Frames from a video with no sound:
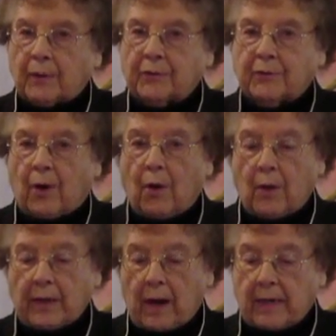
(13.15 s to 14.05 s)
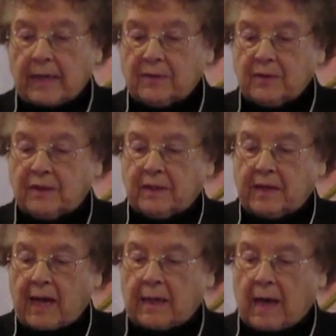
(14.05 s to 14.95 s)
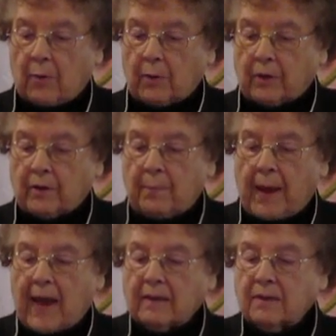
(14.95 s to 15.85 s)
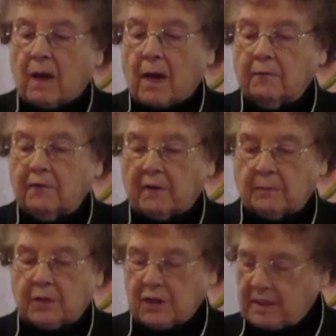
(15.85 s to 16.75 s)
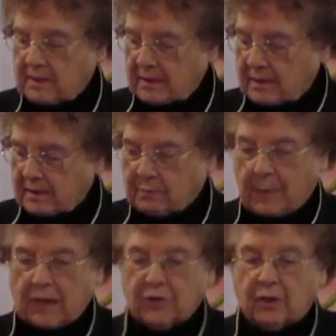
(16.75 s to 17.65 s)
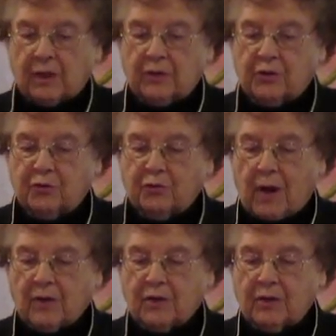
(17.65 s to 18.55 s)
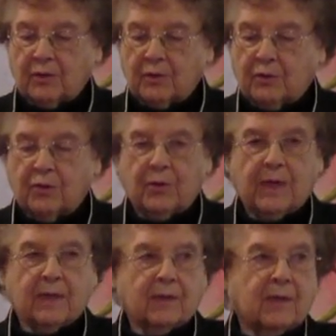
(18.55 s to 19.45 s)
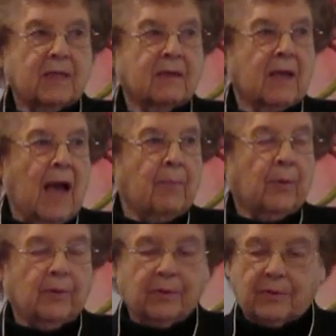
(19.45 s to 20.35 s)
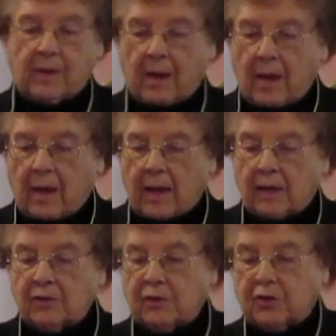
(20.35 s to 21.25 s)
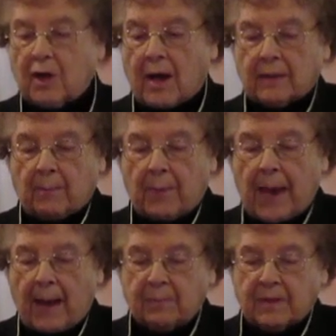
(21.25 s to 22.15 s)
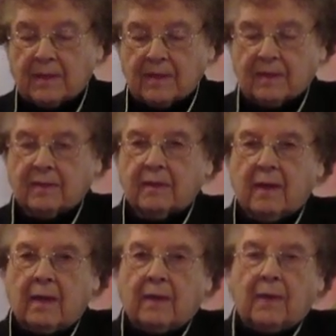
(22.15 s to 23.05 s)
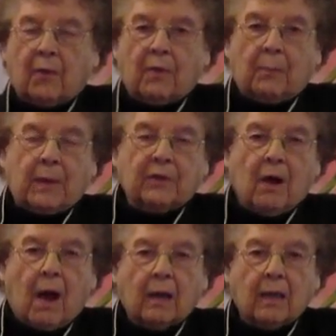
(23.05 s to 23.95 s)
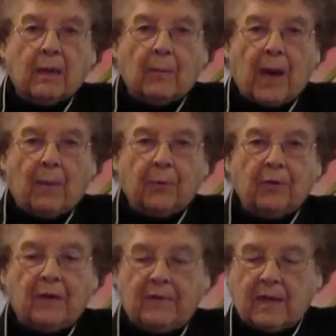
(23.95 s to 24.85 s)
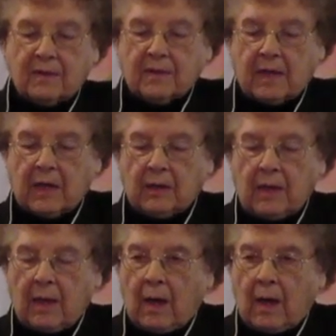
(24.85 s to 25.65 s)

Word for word: So in our lesson today, now we're going to pass on from Jesus' special instructions to his disciples and to John the Baptist that we've been talking about previously.